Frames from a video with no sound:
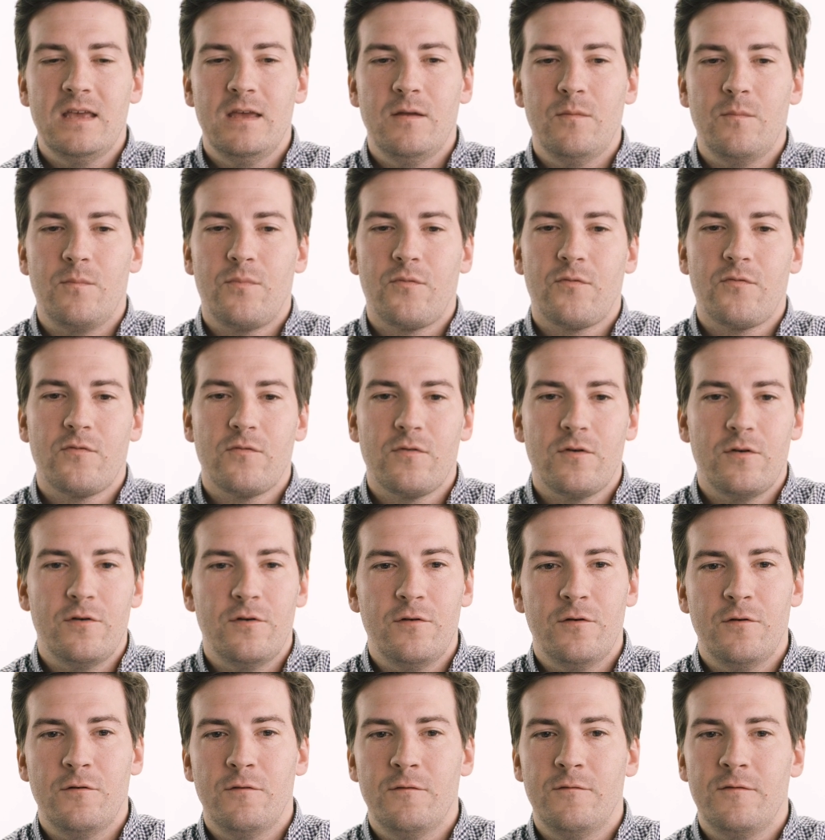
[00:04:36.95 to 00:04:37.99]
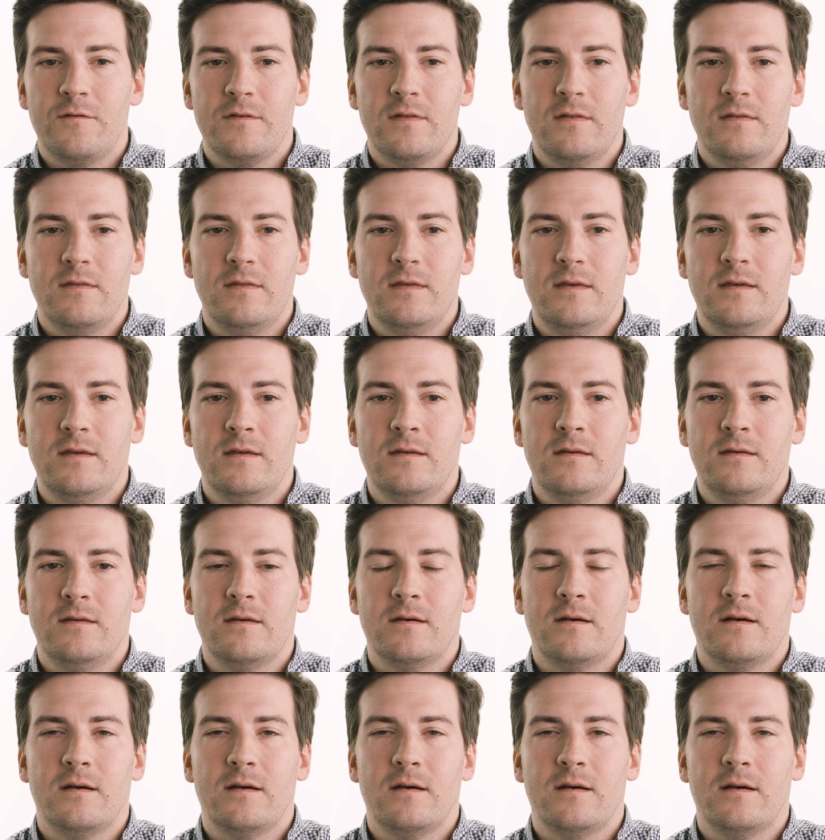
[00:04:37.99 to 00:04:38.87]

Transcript: improve the